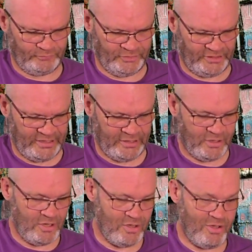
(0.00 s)
And go,
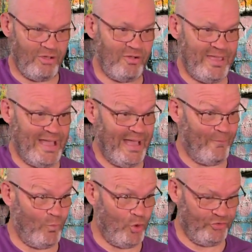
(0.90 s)
I
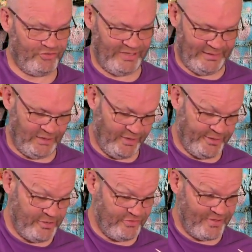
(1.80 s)
am watching. I
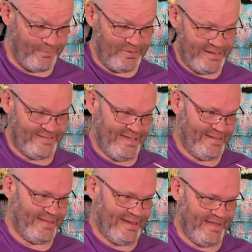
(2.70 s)
know somebody
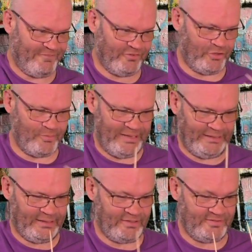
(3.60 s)
did. They left a
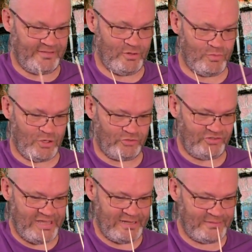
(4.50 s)
comment. Go, still
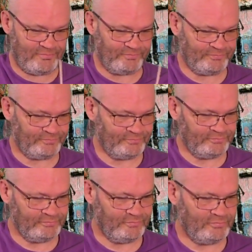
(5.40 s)
watching.
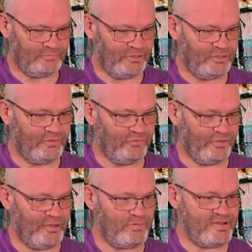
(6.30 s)

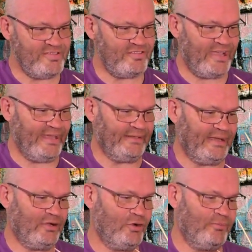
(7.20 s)
So I appreciated
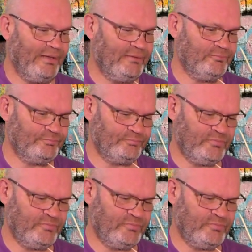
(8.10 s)
that comment.